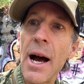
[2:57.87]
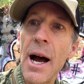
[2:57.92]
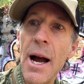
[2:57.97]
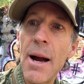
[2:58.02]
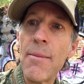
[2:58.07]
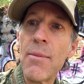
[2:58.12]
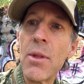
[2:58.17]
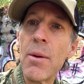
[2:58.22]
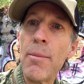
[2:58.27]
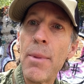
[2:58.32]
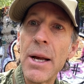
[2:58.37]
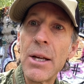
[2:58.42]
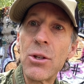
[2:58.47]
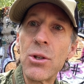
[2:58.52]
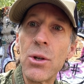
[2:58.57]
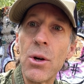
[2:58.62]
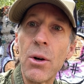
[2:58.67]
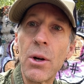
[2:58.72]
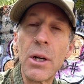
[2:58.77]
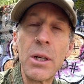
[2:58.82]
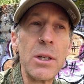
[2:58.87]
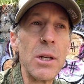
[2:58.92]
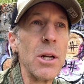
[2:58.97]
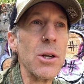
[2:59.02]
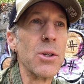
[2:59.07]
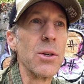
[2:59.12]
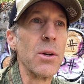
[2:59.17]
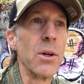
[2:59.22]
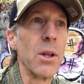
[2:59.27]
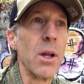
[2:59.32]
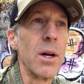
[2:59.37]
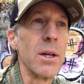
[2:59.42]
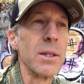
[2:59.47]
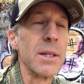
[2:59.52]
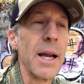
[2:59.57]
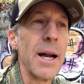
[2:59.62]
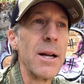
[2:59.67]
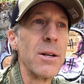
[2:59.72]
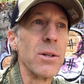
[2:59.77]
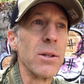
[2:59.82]
I'm the best yoga teacher in Los
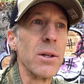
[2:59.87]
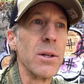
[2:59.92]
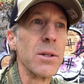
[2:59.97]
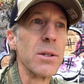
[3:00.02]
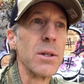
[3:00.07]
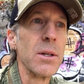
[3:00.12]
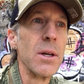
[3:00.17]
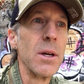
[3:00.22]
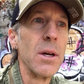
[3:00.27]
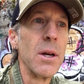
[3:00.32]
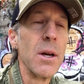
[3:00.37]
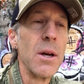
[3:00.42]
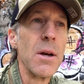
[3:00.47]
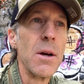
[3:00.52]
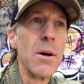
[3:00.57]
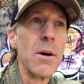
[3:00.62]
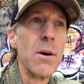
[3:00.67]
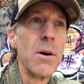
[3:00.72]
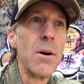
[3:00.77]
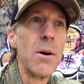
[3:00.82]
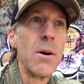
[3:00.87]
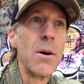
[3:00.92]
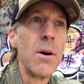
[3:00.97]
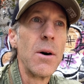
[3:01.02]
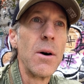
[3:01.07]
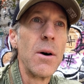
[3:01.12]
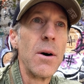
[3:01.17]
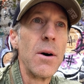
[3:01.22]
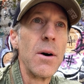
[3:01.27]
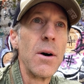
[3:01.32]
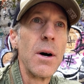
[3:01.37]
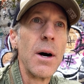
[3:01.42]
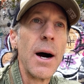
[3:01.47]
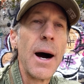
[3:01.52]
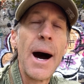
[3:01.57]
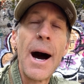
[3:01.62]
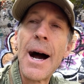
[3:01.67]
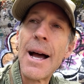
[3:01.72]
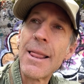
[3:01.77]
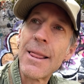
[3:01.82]
Angeles.
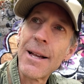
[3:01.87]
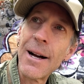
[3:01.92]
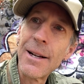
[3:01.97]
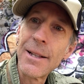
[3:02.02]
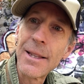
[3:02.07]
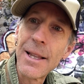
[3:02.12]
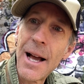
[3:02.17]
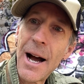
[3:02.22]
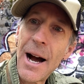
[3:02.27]
I thought,